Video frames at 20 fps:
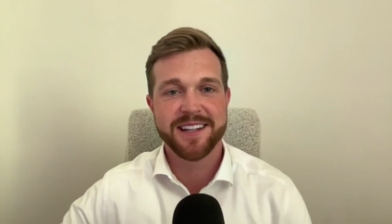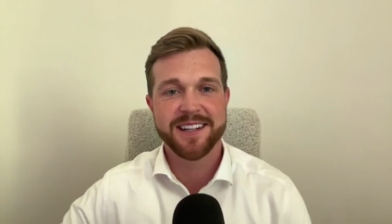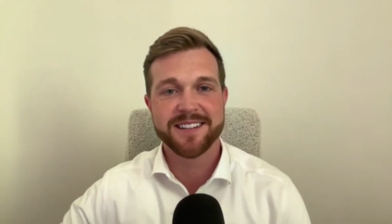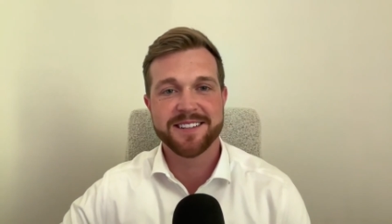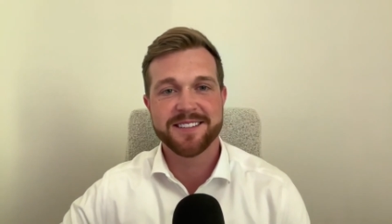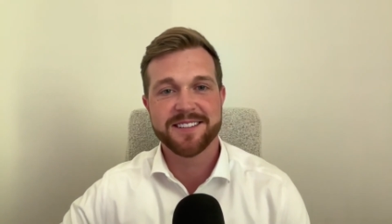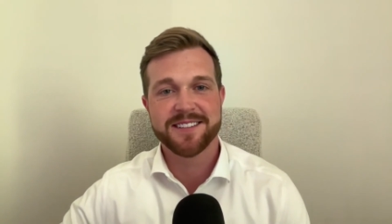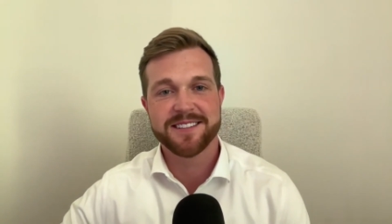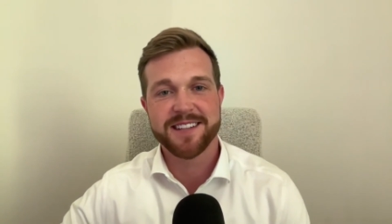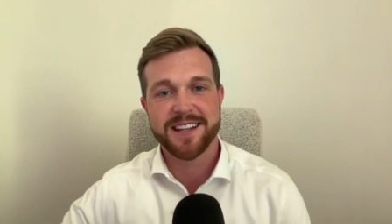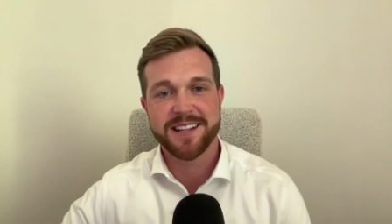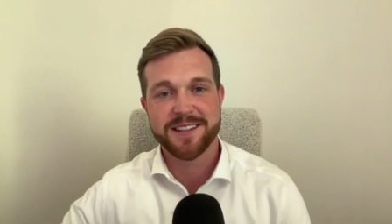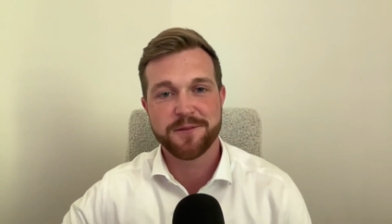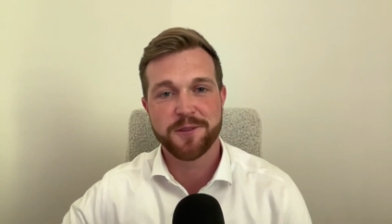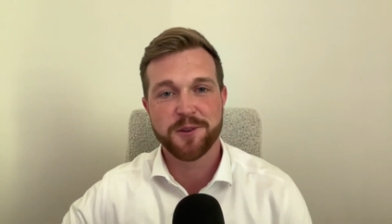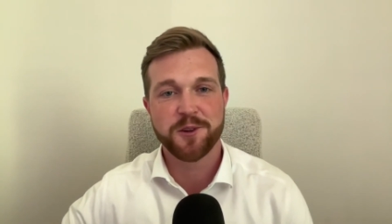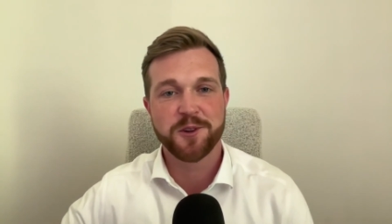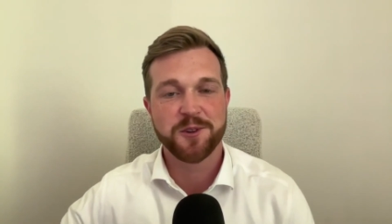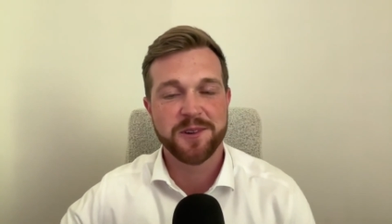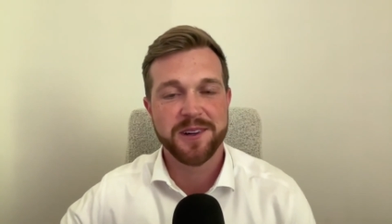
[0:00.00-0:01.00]
a
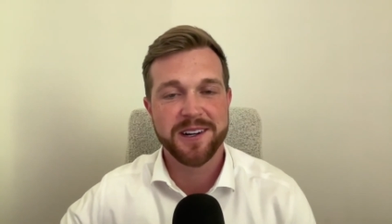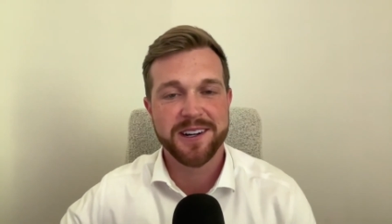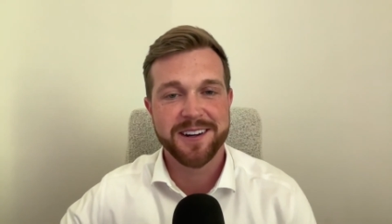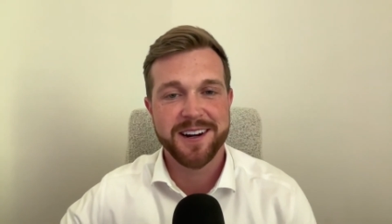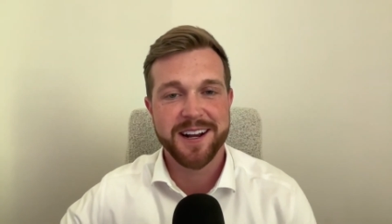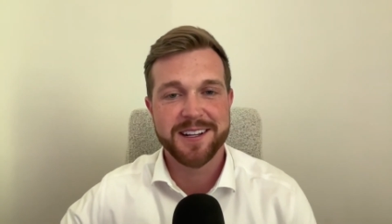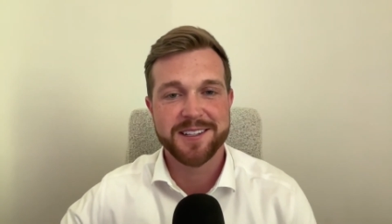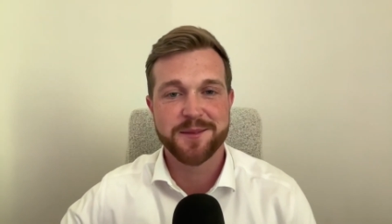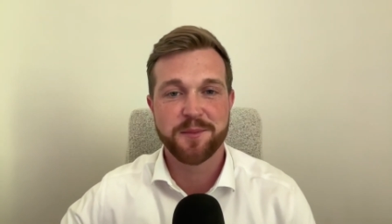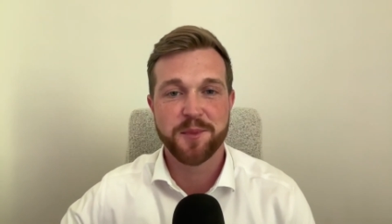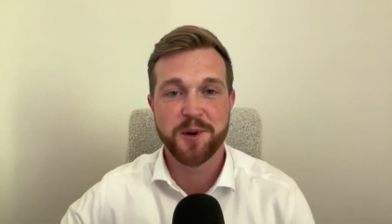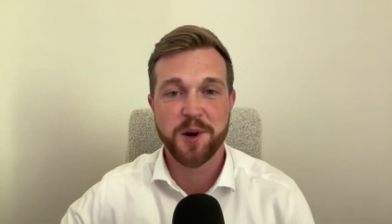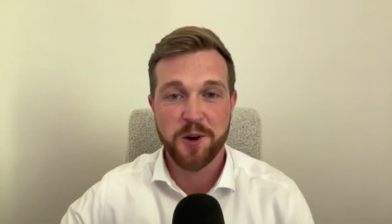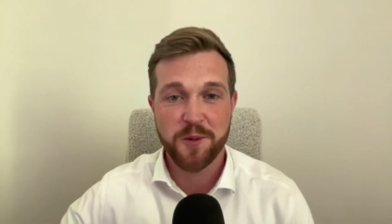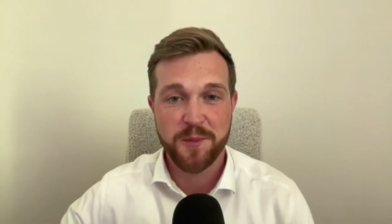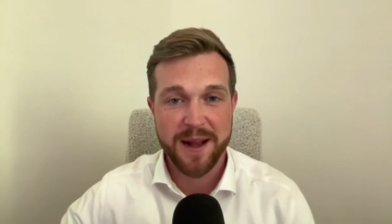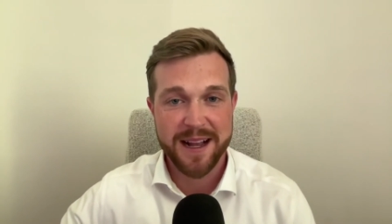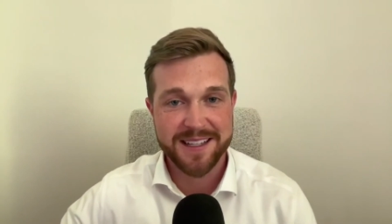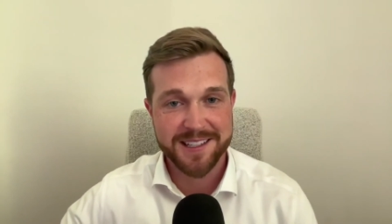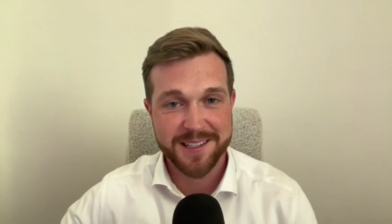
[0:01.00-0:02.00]
successful career as a pro
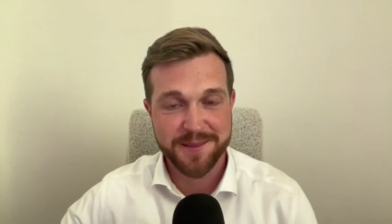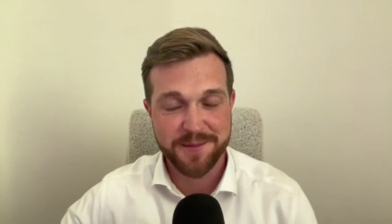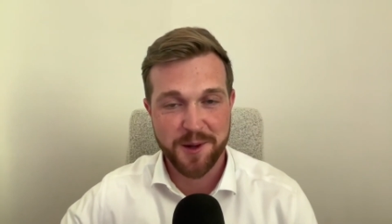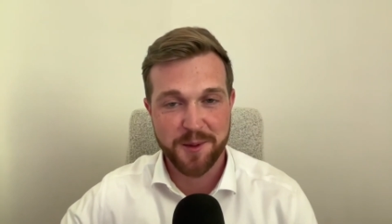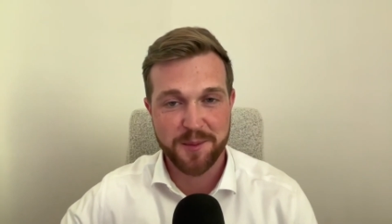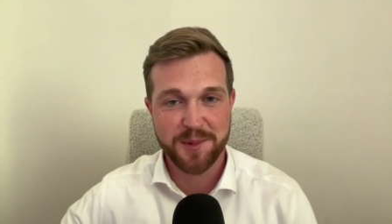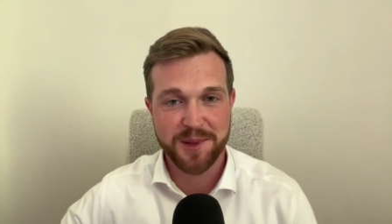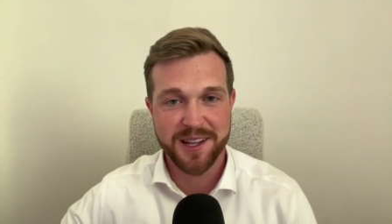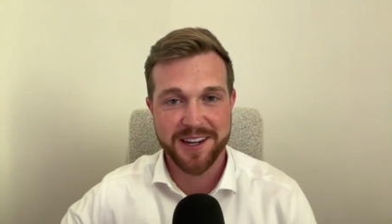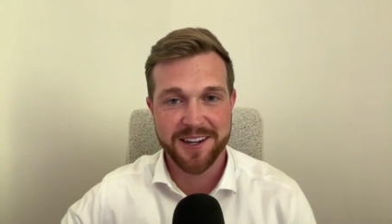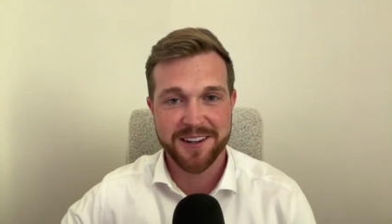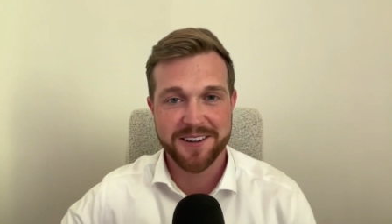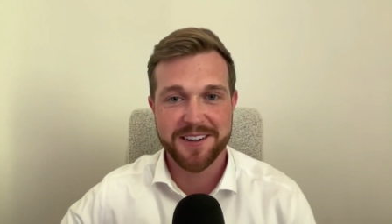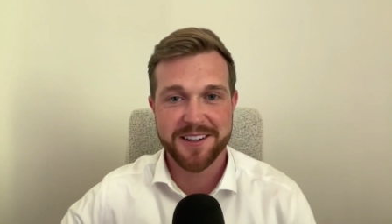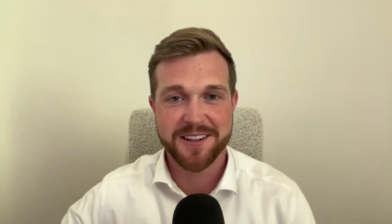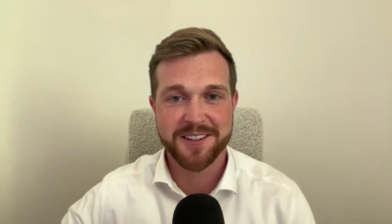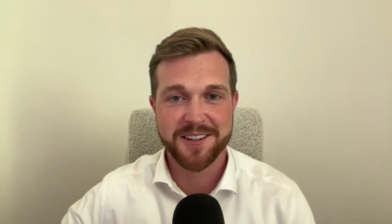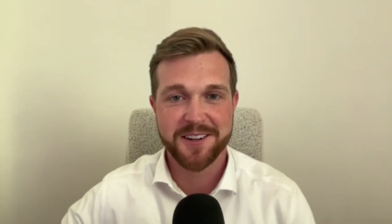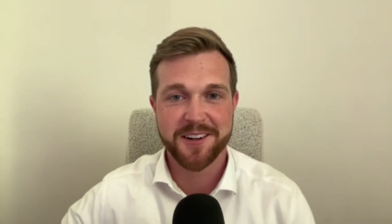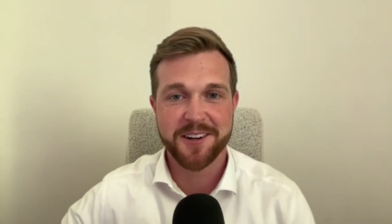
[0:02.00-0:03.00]
basketball player
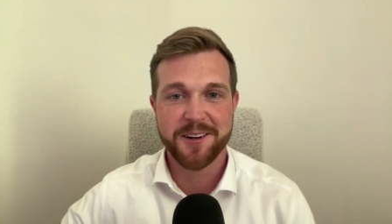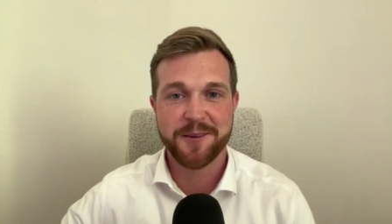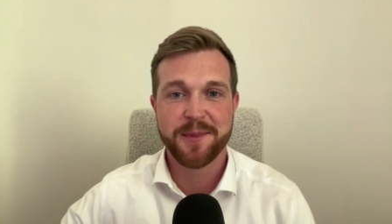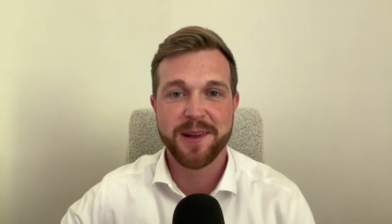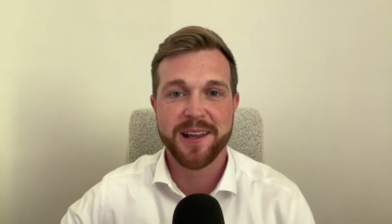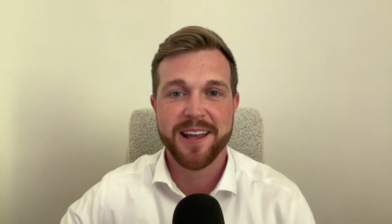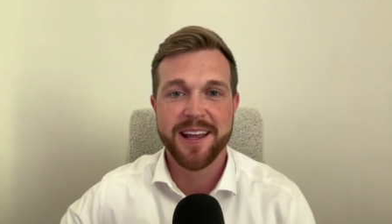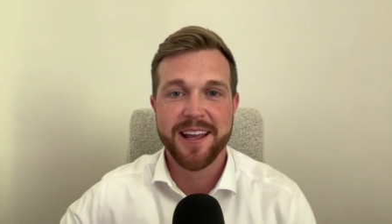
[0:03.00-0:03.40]
in Europe.